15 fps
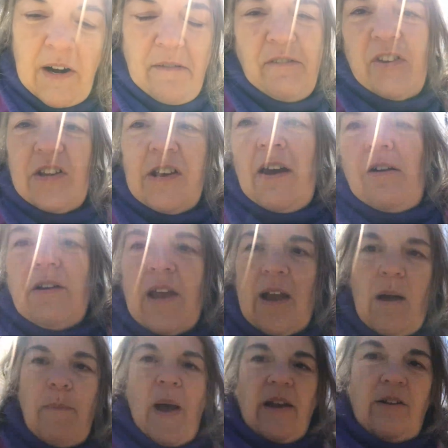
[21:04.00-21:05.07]
I was like, yeah, okay,
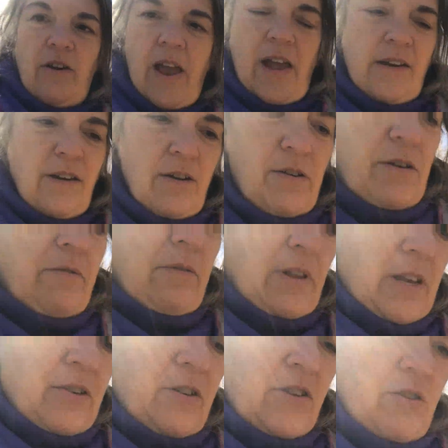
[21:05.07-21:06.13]
I'll pat your head. You know, you're a
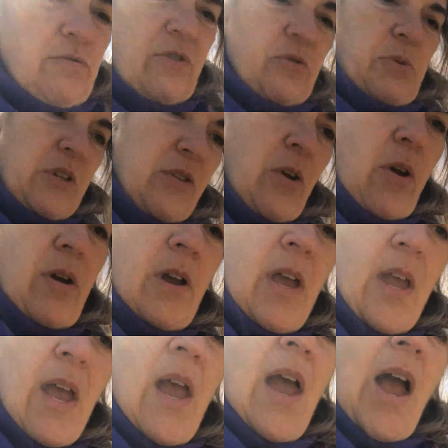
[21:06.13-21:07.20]
really cute, sweet dog.
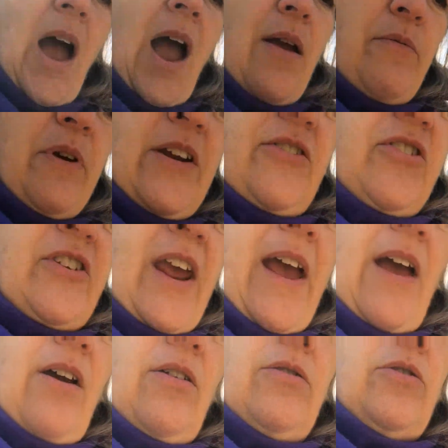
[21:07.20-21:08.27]
I reached
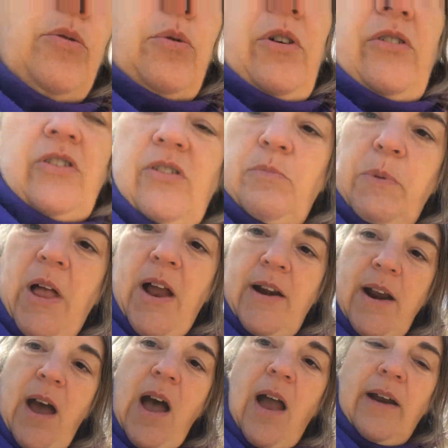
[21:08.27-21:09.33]
down towards his
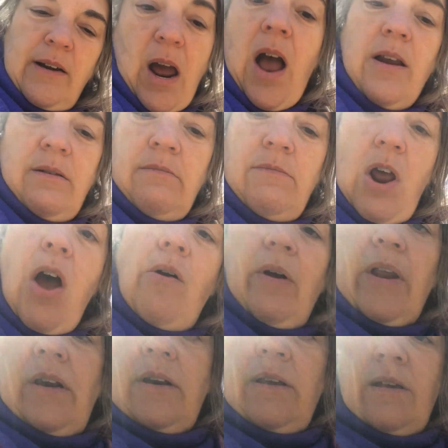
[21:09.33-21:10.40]
blind eye, not
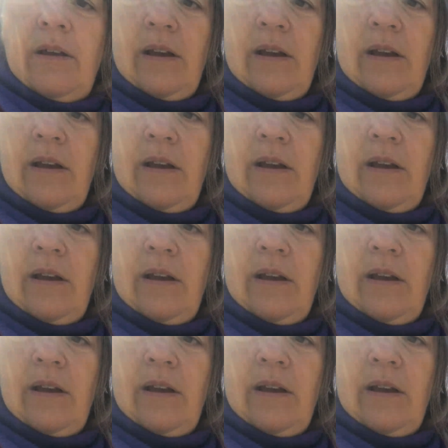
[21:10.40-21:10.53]
knowing.